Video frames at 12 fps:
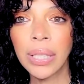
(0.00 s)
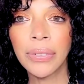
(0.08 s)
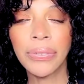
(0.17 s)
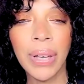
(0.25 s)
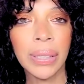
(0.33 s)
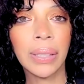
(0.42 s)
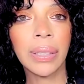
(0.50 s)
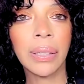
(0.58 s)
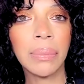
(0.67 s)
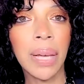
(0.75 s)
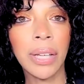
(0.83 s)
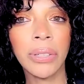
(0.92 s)
The fact of the
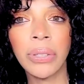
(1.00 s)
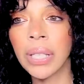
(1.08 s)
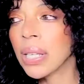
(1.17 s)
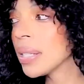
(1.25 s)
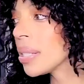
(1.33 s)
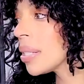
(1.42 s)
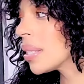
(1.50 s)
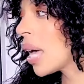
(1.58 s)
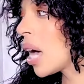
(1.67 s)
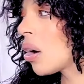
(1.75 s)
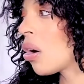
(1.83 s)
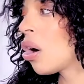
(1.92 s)
matter is, is
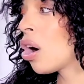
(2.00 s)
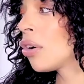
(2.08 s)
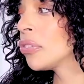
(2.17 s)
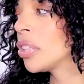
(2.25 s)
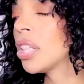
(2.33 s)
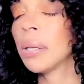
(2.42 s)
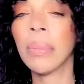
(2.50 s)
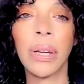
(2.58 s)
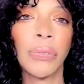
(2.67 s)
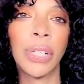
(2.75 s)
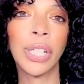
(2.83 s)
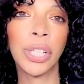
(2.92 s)
how often am I
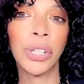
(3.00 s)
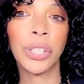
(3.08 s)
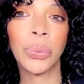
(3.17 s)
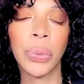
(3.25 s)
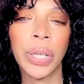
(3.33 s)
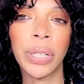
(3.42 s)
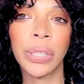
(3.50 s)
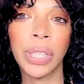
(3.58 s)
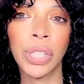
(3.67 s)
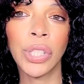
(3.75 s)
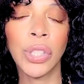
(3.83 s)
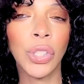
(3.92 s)
really gonna wear
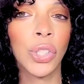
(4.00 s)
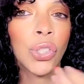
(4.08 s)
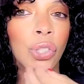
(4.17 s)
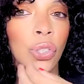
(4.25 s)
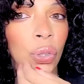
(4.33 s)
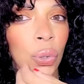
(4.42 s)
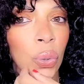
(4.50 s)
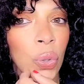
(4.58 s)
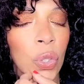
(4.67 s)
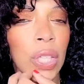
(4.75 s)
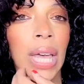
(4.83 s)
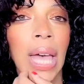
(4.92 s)
these
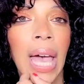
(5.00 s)
shoes?